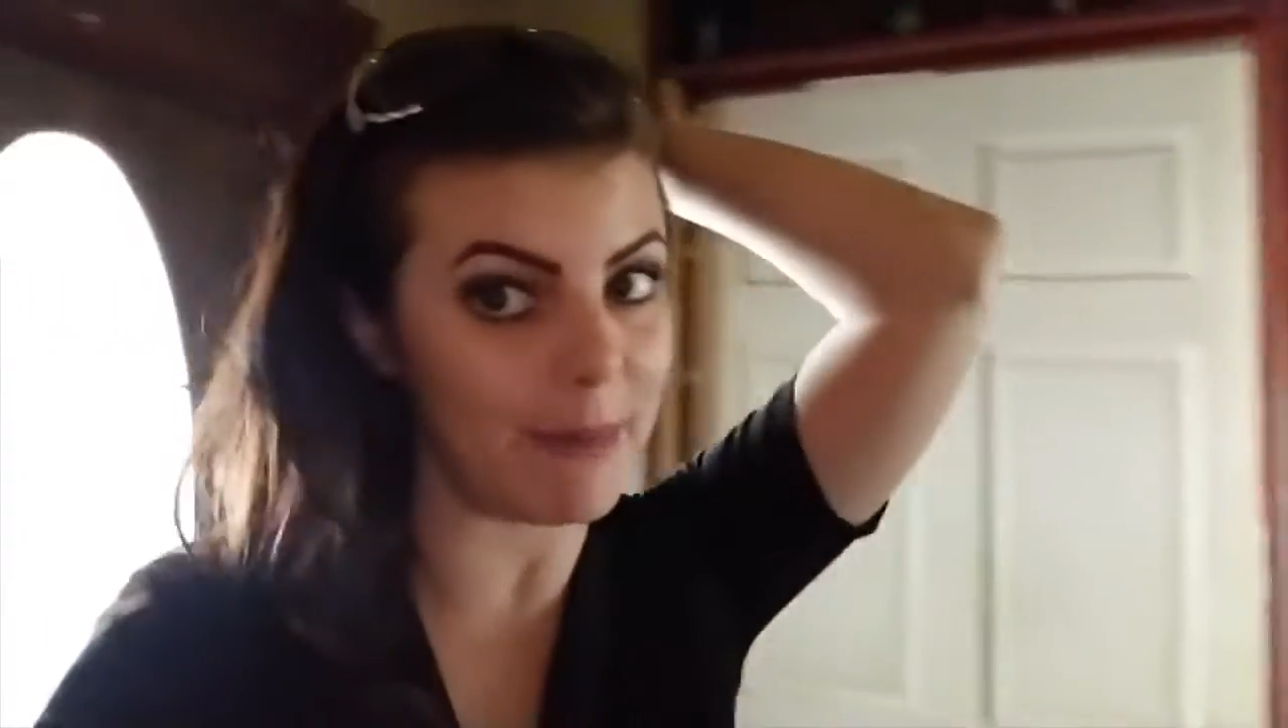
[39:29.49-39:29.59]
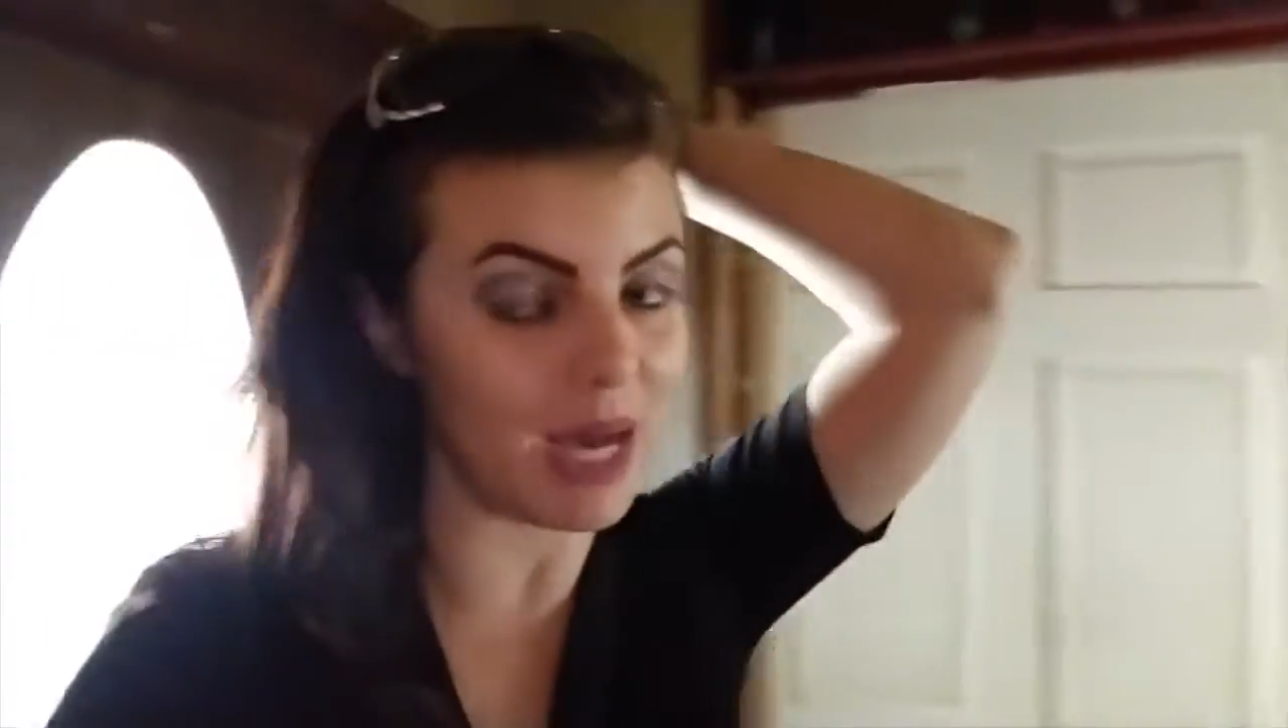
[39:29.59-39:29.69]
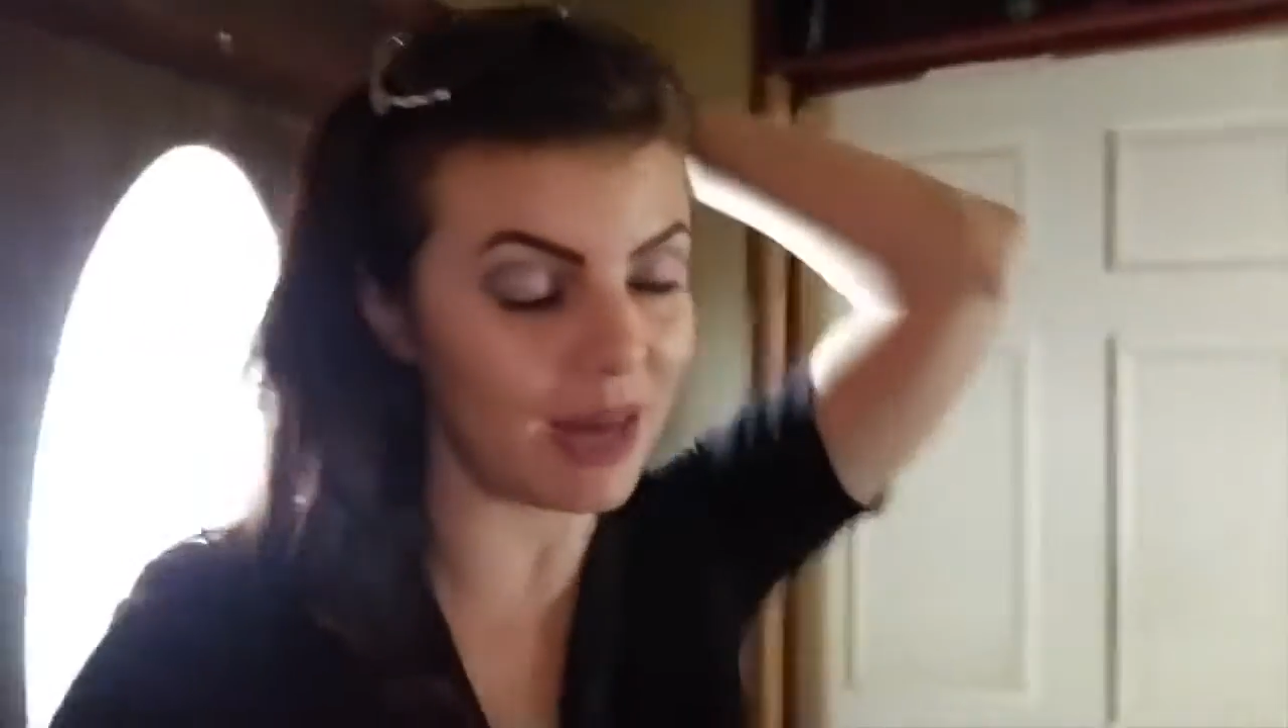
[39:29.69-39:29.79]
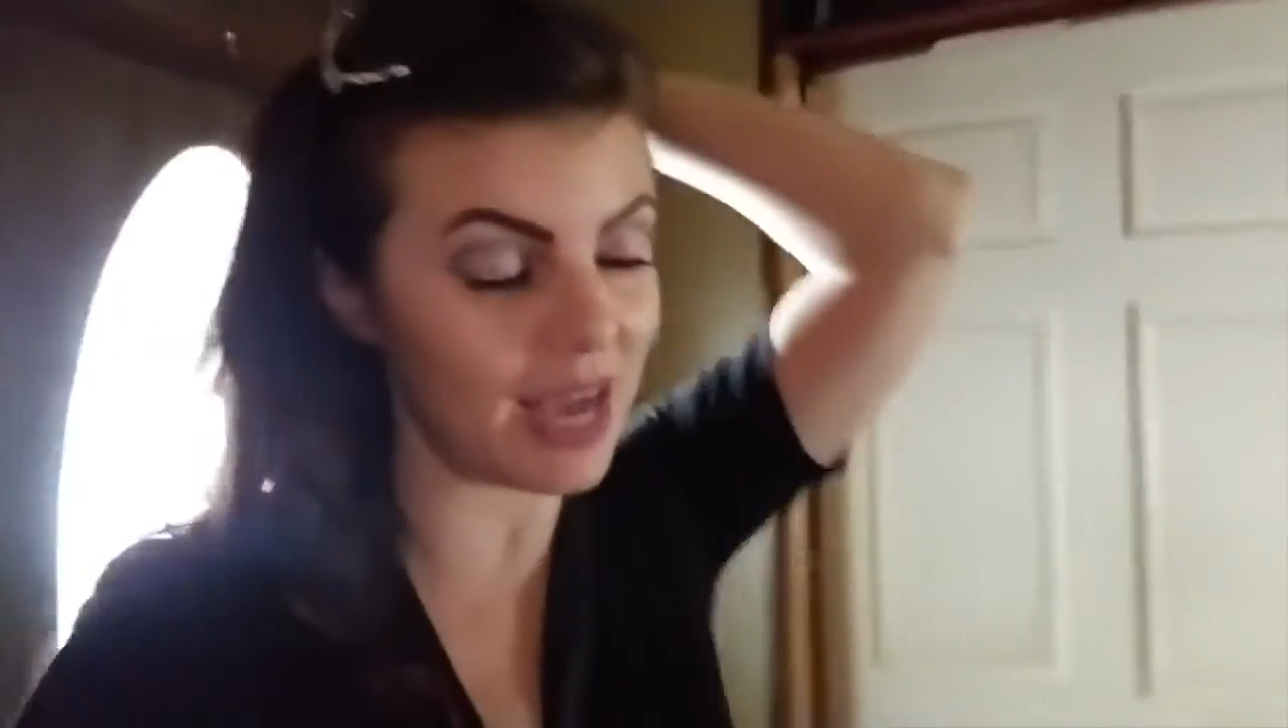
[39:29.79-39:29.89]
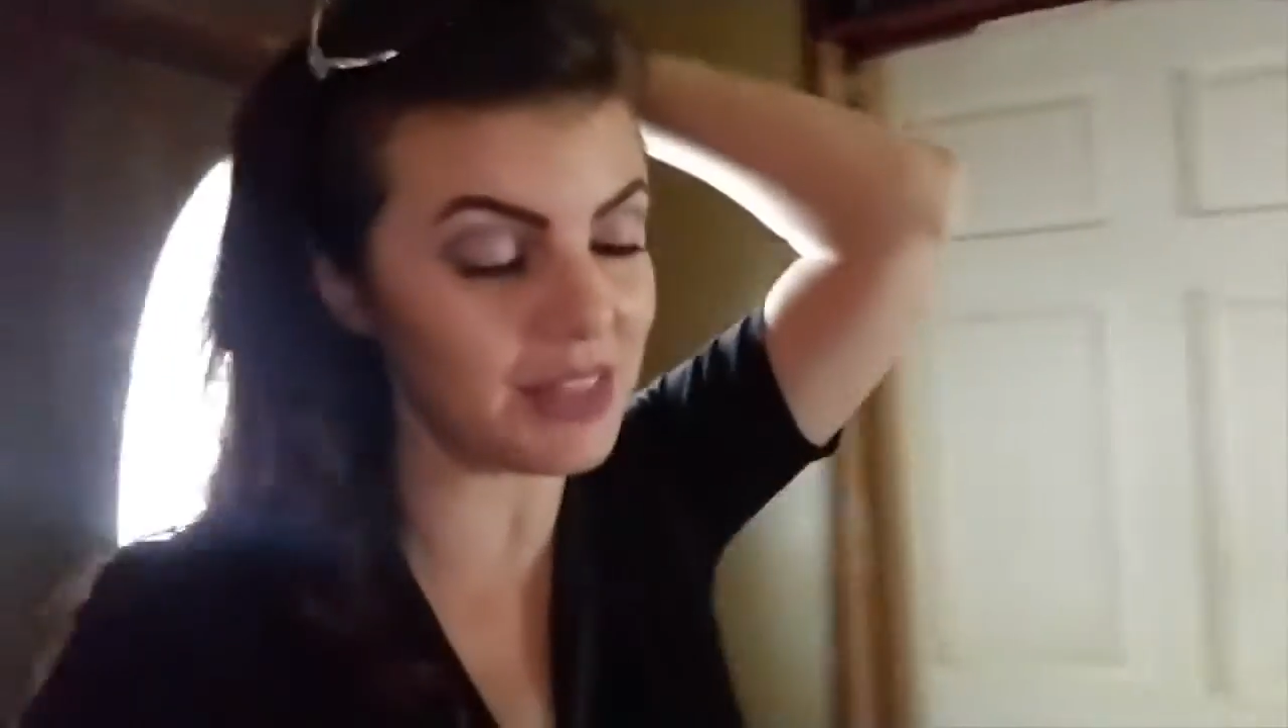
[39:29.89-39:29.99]

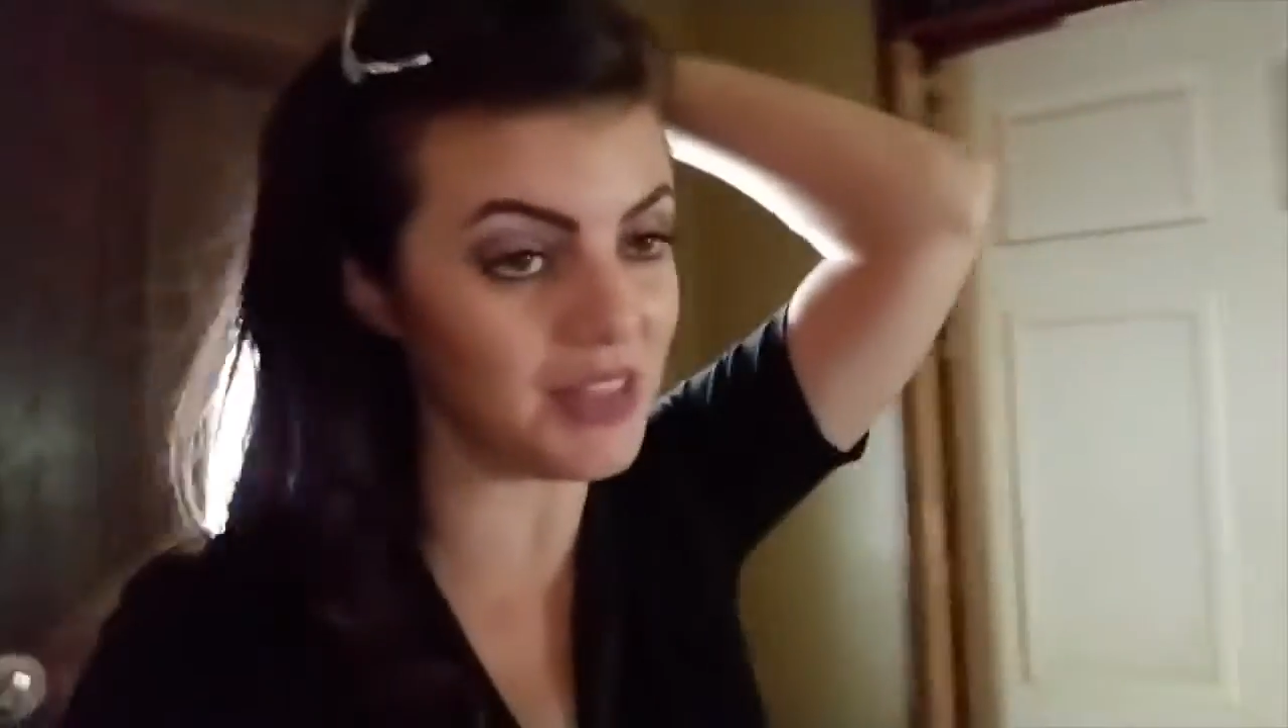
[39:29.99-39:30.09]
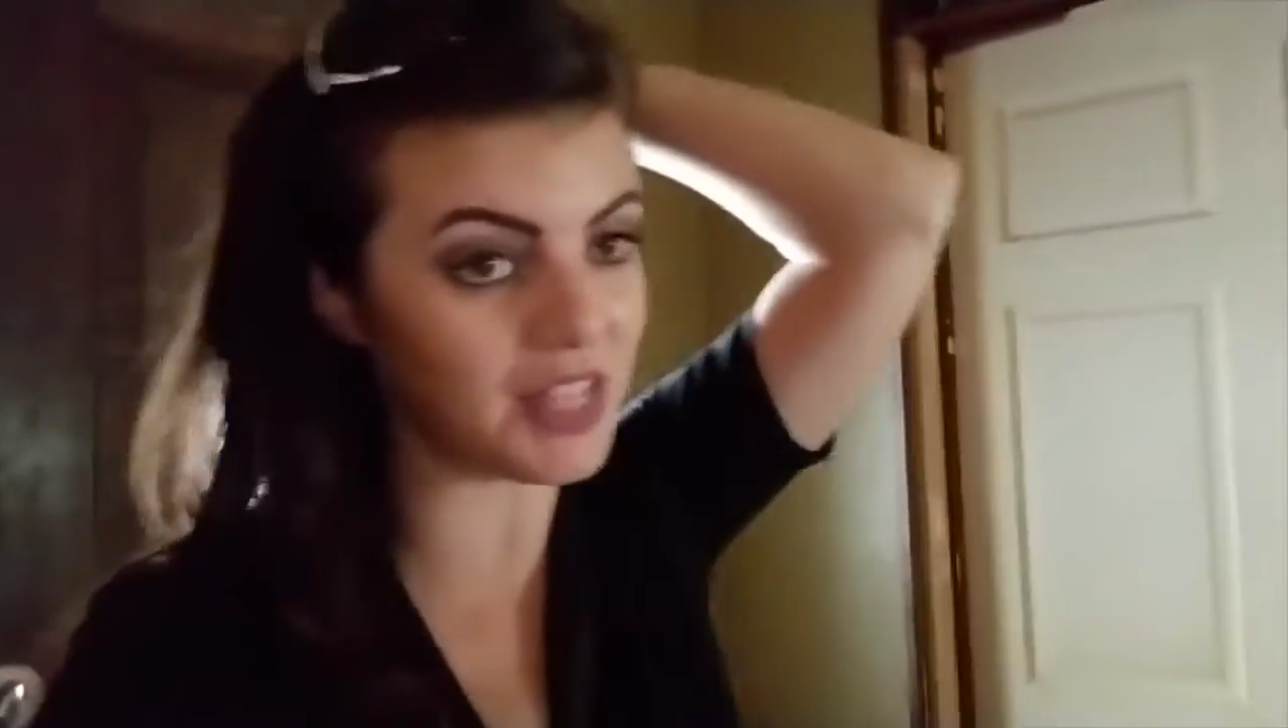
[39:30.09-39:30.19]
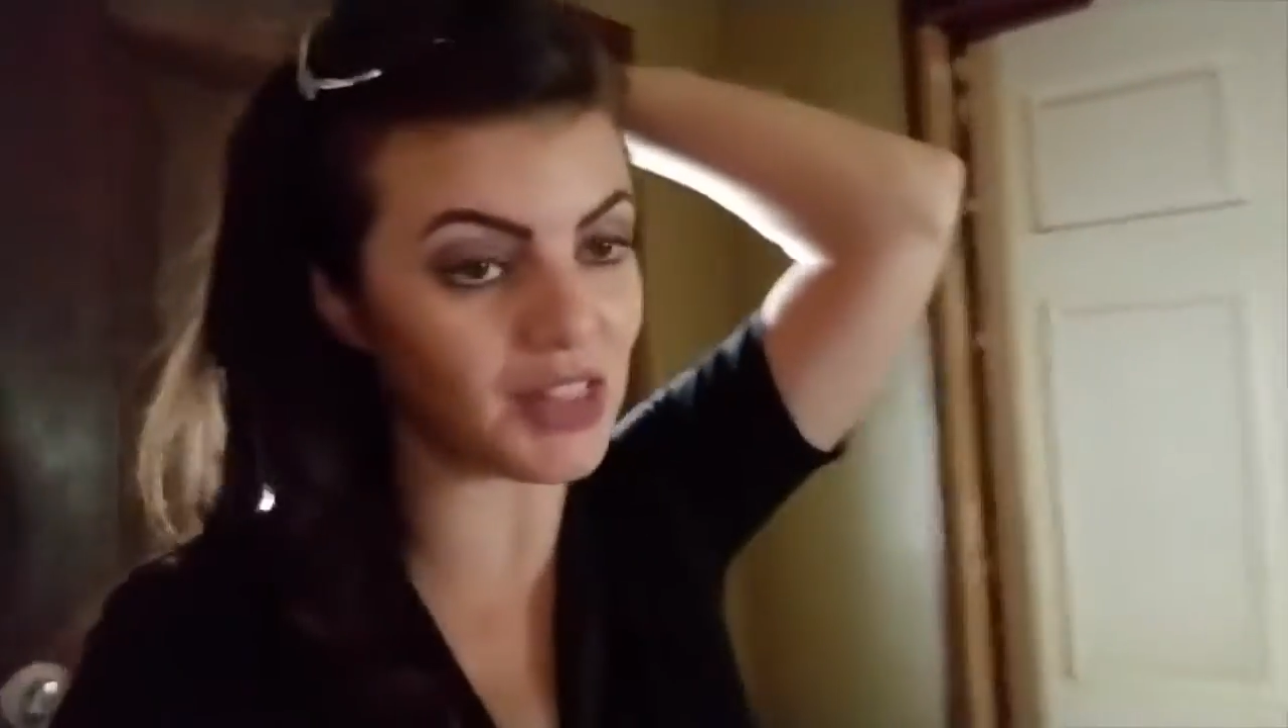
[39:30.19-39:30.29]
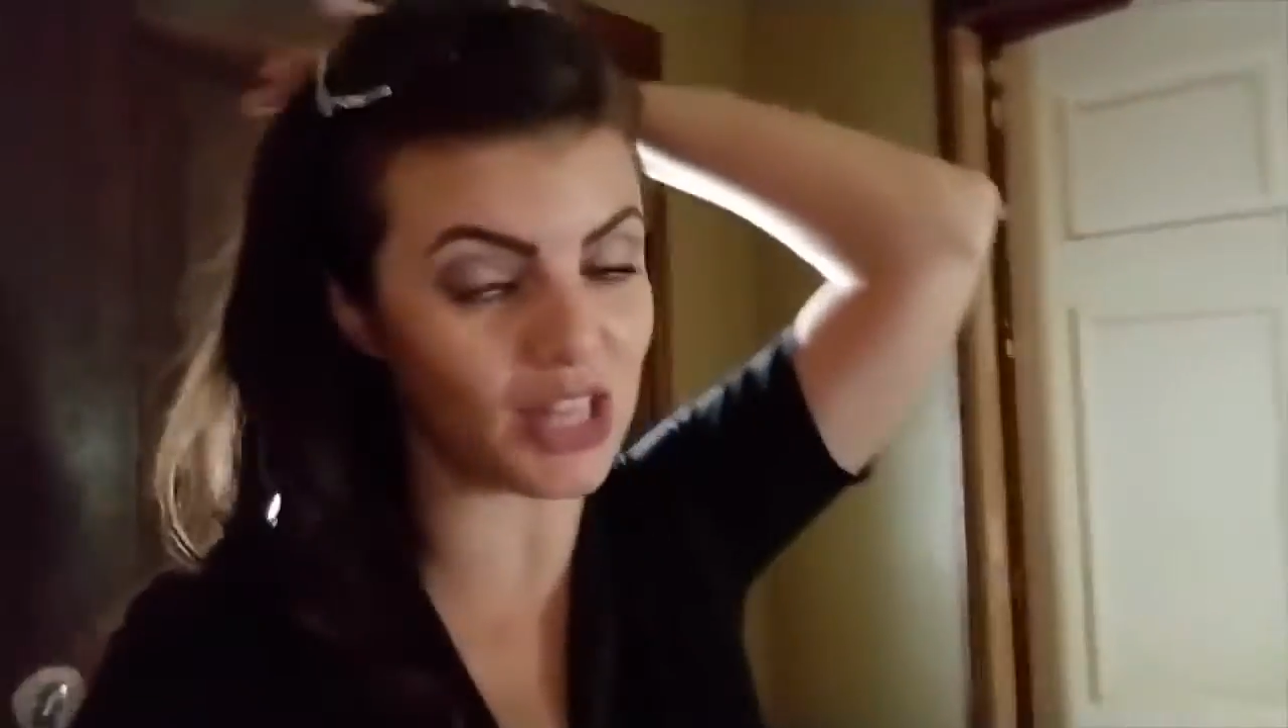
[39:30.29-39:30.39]
but I think